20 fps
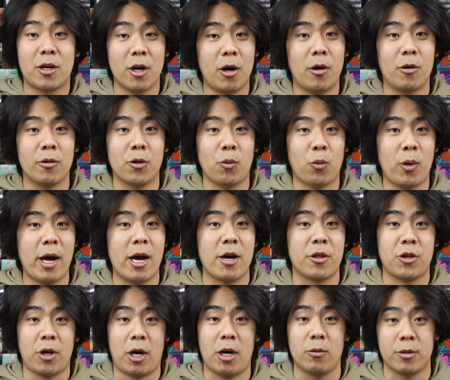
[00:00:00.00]
go the way
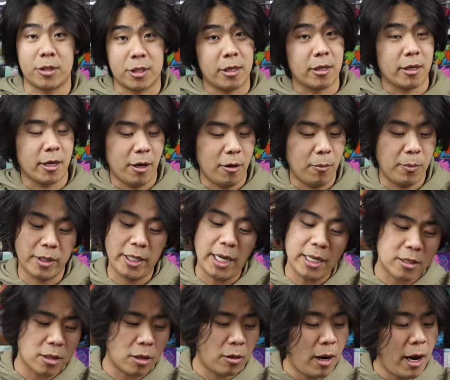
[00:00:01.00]
I thought it was going to go, but
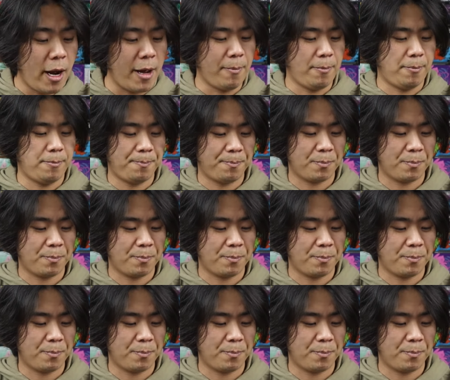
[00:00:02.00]
that's all right.